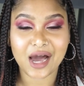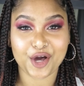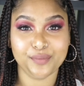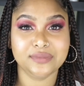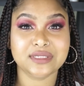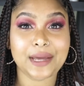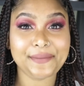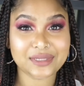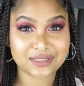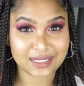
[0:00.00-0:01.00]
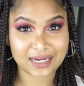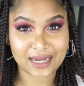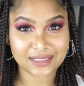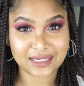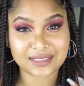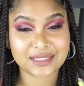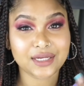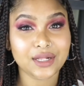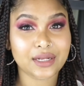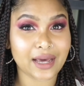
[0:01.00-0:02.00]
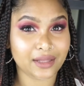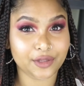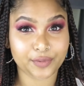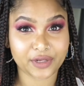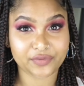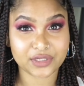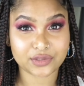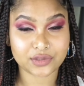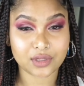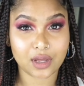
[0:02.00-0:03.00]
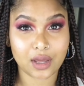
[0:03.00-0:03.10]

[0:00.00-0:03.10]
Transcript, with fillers: um, some are skin identical like the previous